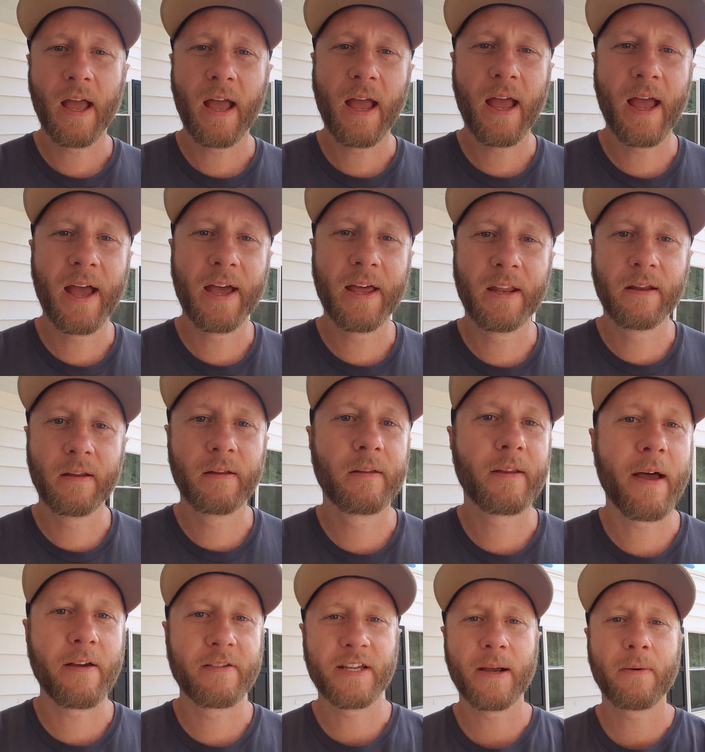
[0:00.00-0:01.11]
and
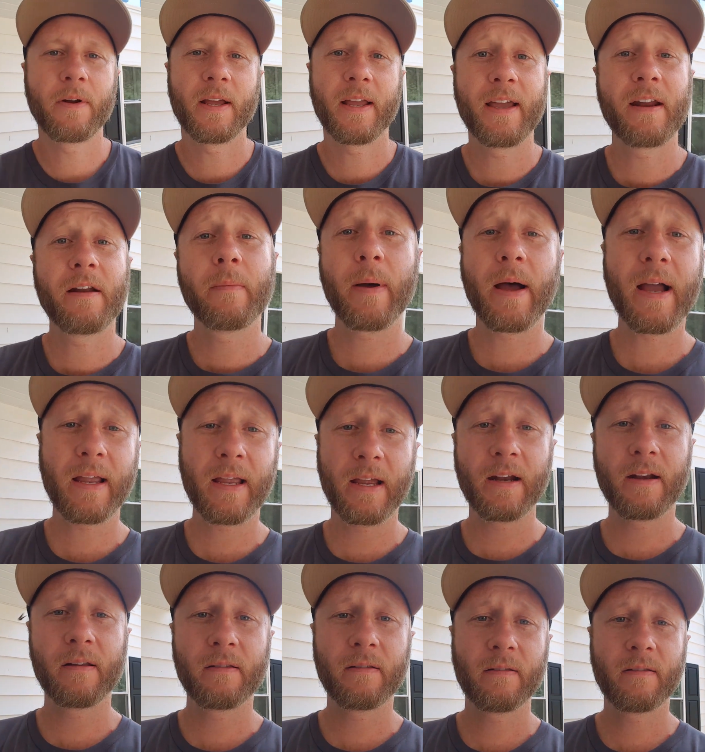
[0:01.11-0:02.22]
I was able to get them back
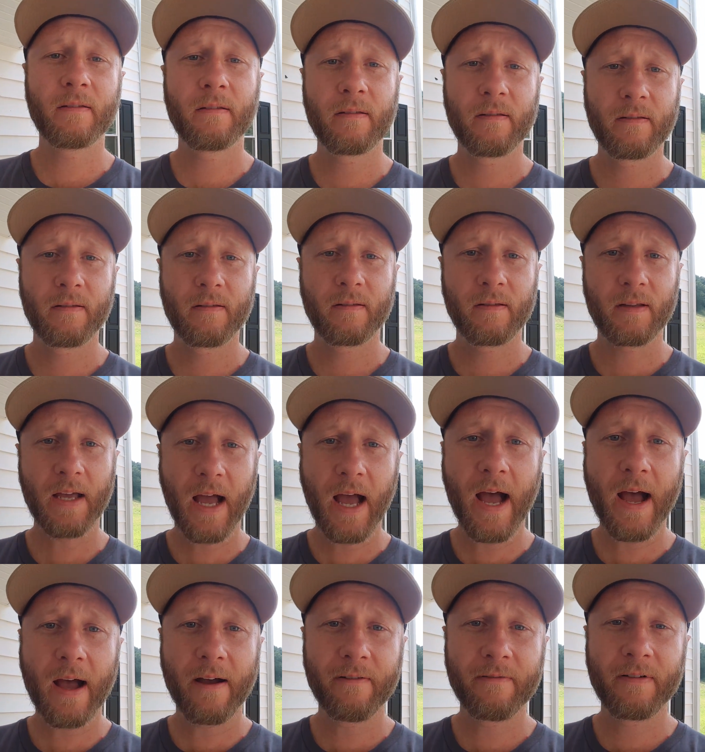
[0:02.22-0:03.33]
in the
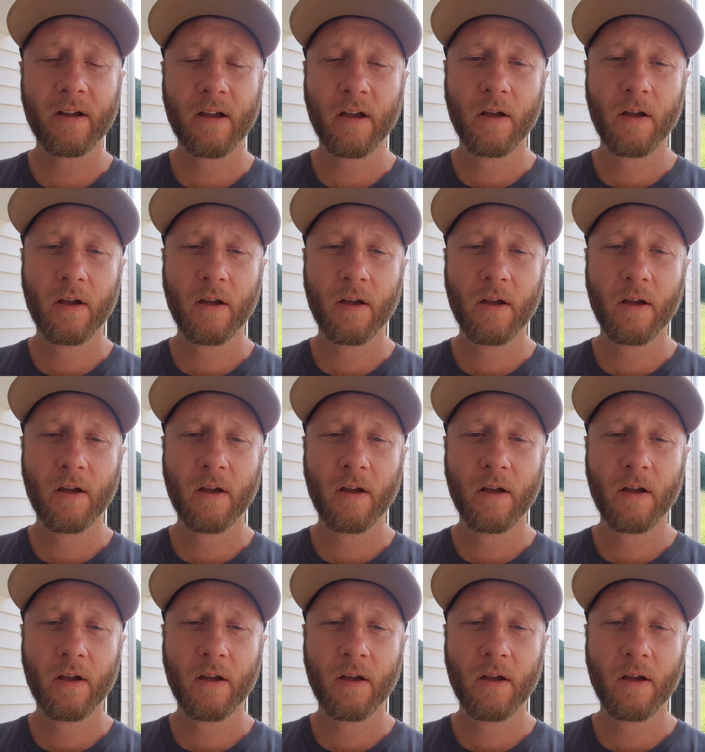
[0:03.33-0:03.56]
hive,